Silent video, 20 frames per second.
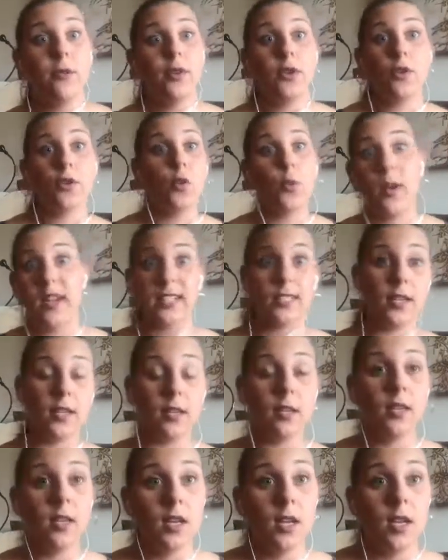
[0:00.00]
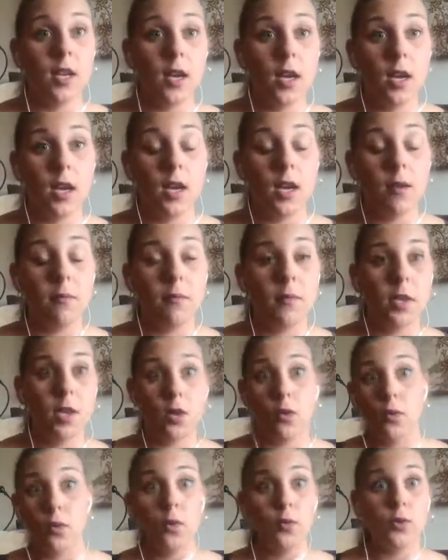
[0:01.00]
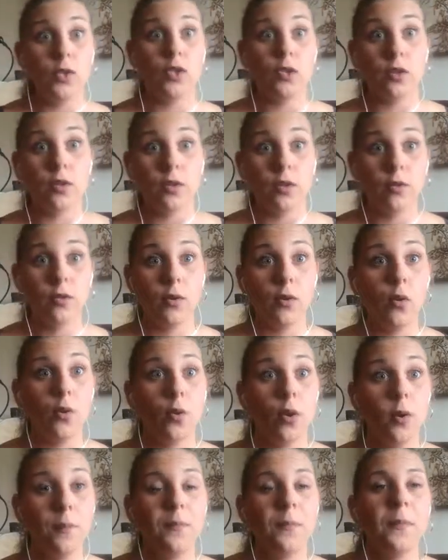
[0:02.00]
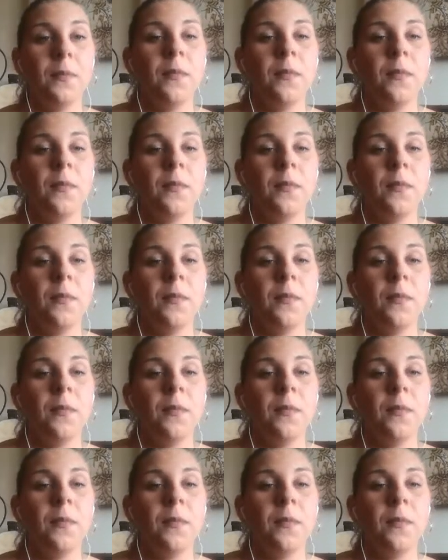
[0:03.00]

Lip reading: and you're quick to, lose your cool.